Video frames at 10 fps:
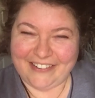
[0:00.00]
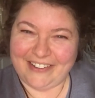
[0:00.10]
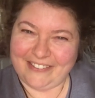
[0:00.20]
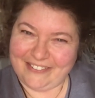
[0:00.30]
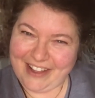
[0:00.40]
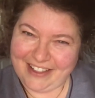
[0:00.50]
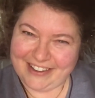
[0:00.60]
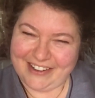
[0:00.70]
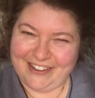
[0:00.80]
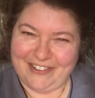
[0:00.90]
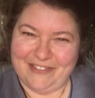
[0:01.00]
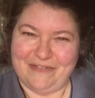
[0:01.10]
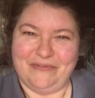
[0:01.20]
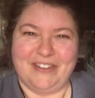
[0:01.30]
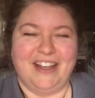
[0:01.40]
Oh,
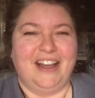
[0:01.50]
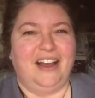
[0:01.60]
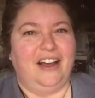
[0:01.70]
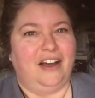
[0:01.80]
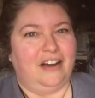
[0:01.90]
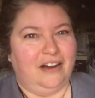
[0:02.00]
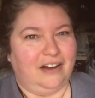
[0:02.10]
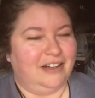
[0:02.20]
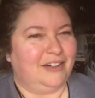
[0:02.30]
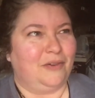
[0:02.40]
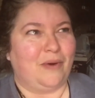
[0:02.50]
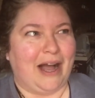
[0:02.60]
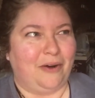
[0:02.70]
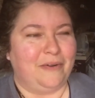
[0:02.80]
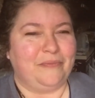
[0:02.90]
welcome. Oh,
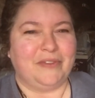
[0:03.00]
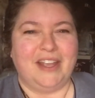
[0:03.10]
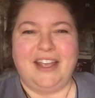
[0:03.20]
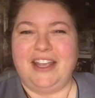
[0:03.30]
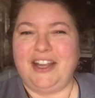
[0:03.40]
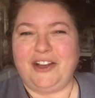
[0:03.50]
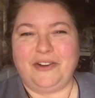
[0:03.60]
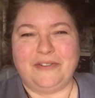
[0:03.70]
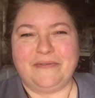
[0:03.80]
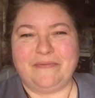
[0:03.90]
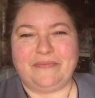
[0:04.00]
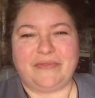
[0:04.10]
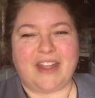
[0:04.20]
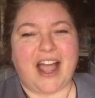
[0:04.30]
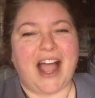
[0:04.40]
wow. You know,
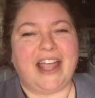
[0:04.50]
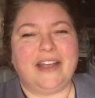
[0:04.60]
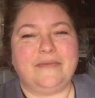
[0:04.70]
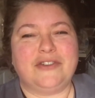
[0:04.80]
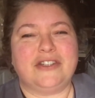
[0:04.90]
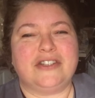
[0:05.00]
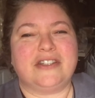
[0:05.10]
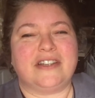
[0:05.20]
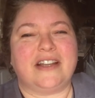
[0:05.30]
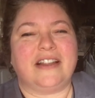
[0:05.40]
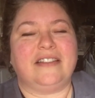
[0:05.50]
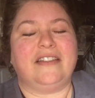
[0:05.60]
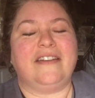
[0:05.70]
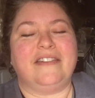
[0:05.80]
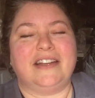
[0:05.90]
I am just
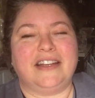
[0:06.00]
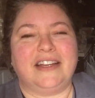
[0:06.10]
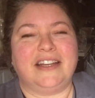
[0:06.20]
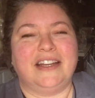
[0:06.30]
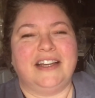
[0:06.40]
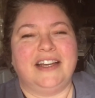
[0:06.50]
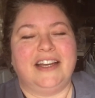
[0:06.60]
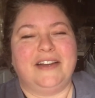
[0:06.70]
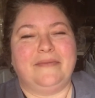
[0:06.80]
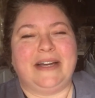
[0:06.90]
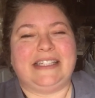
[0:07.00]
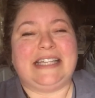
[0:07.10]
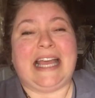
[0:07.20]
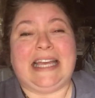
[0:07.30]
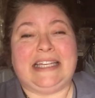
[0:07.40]
loving my
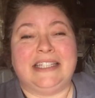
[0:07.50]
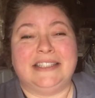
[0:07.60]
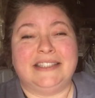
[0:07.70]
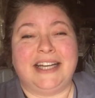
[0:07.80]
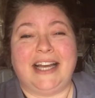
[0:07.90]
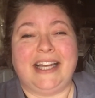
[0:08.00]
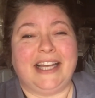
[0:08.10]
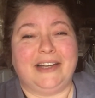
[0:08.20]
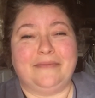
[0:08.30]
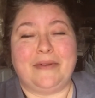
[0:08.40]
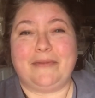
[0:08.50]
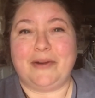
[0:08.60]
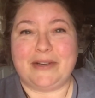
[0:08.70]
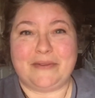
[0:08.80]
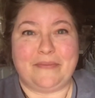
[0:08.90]
day. I am. Remember I
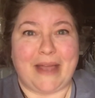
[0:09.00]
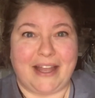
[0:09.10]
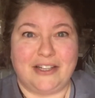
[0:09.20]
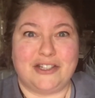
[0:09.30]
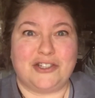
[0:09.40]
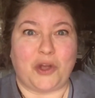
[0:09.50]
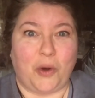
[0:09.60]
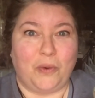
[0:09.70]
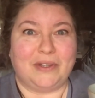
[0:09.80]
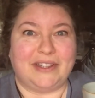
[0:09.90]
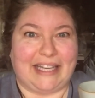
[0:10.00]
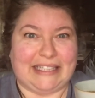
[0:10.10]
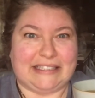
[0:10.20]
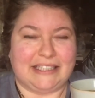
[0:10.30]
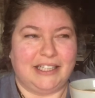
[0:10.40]
went to bed so
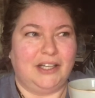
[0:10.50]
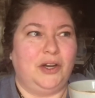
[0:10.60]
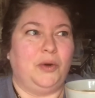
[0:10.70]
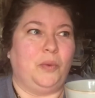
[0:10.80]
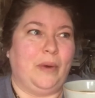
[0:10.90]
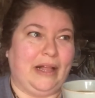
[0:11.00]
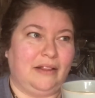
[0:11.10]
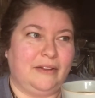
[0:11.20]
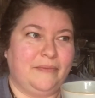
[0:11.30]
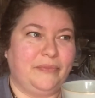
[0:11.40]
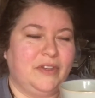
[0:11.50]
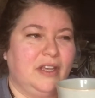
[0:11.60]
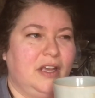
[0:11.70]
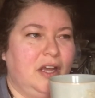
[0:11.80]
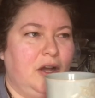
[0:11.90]
late? Well,
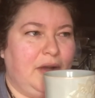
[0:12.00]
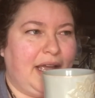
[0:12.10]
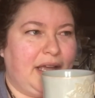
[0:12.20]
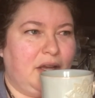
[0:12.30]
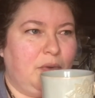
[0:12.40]
okay.